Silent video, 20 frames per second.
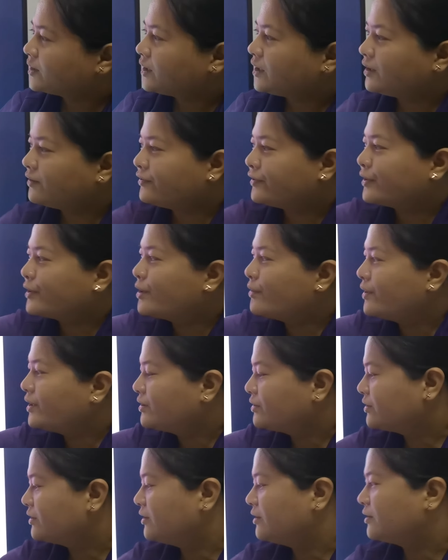if you're
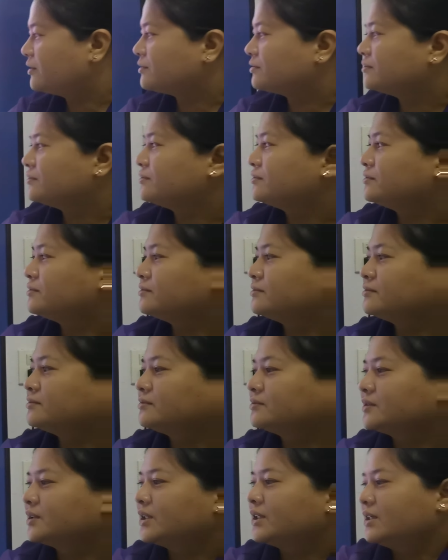going to look,
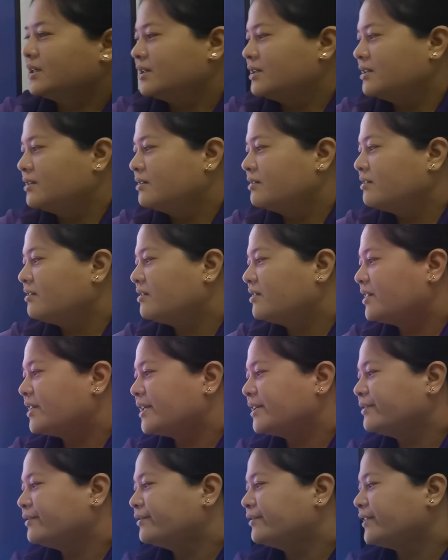
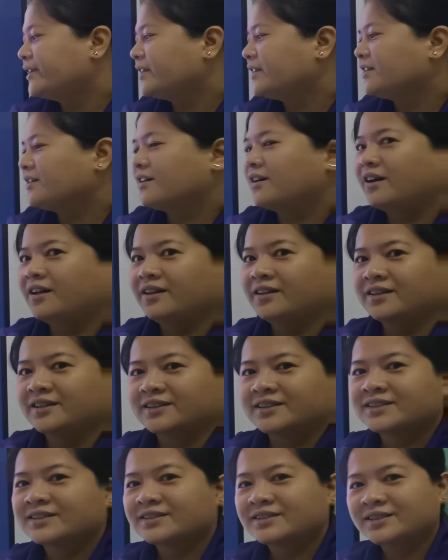different
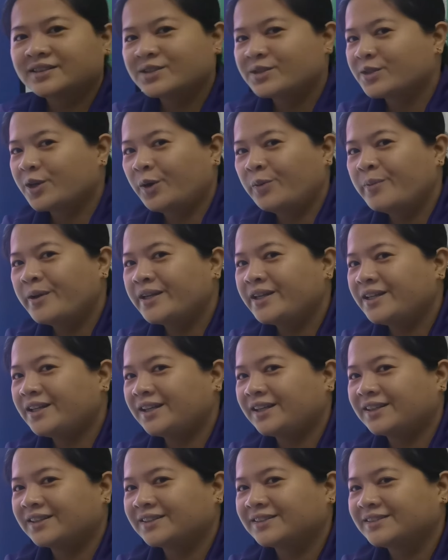colors, so
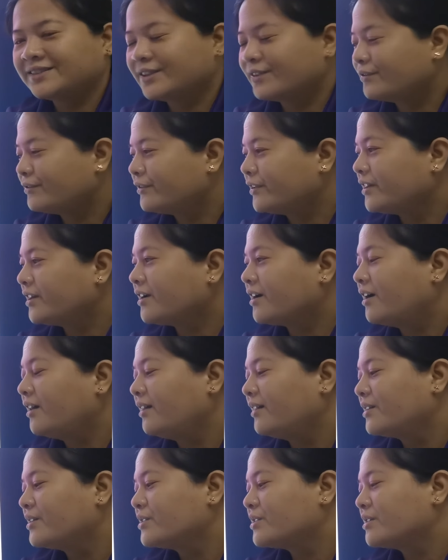many different
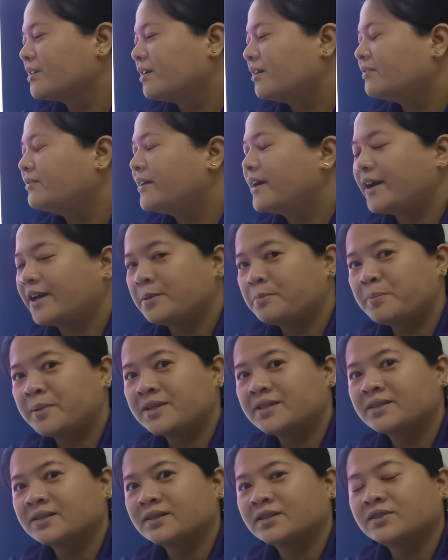colors of
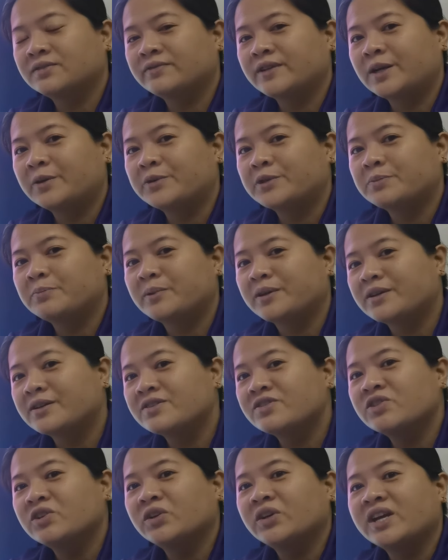hibiscus flowers
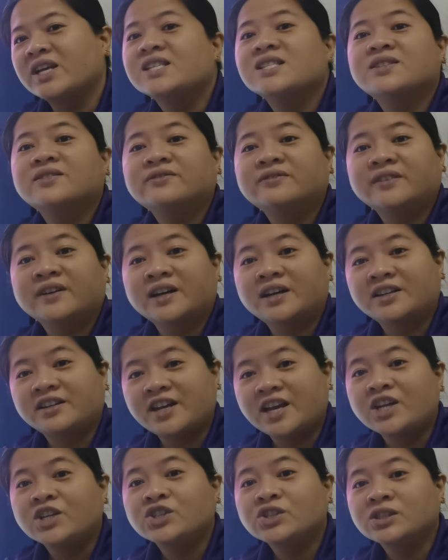because there is
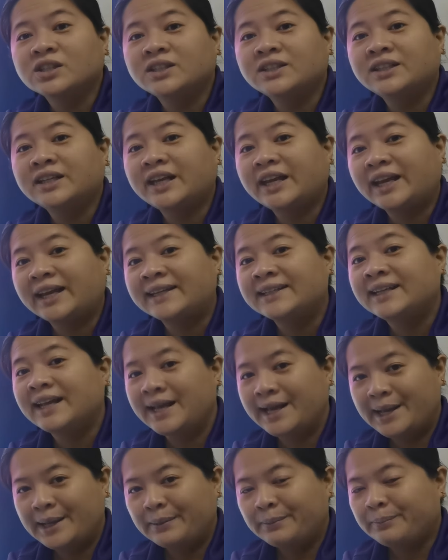variation in
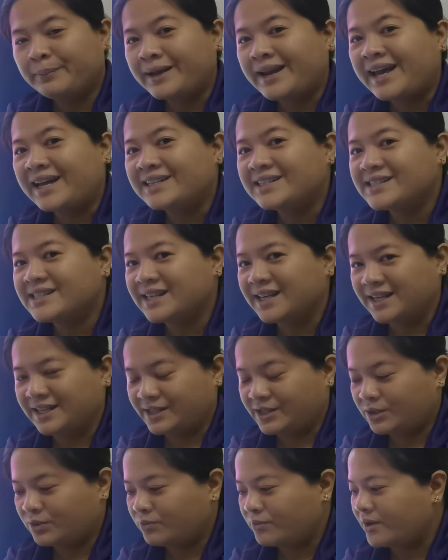plants
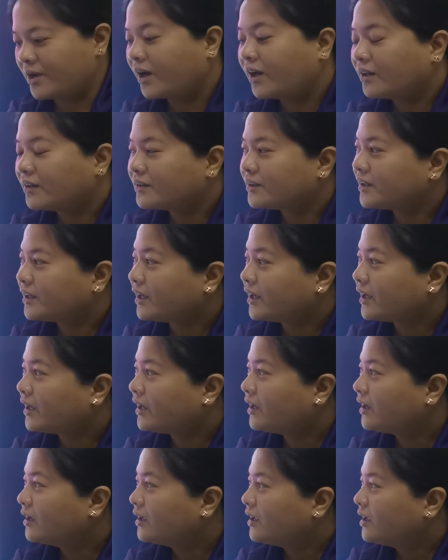as well,
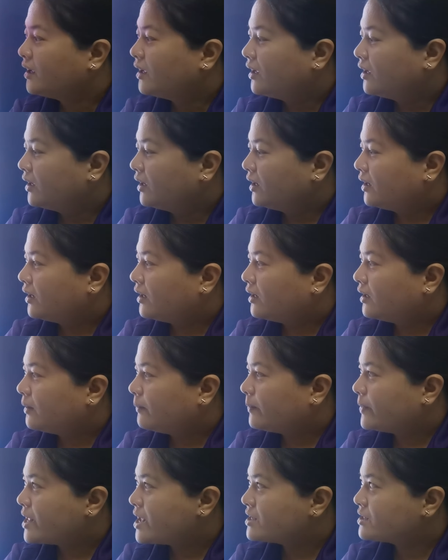okay?
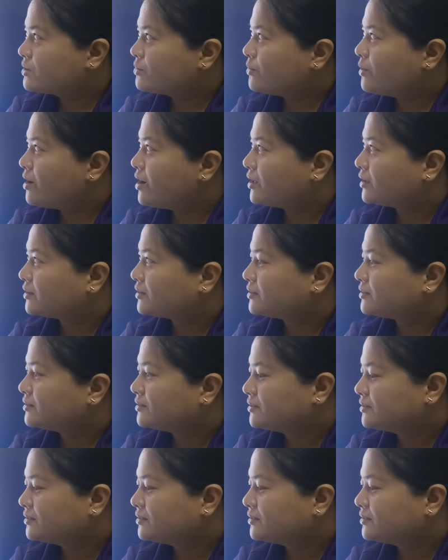This one,